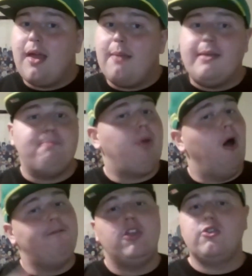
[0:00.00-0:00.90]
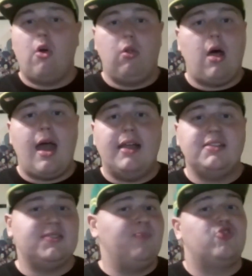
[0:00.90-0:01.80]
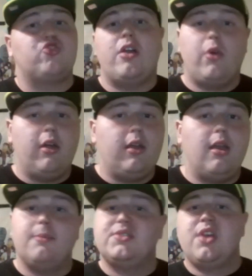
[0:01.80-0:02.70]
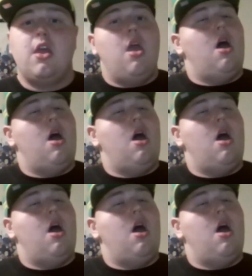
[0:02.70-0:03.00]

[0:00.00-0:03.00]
I mean, both of those O lines, Trent Williams,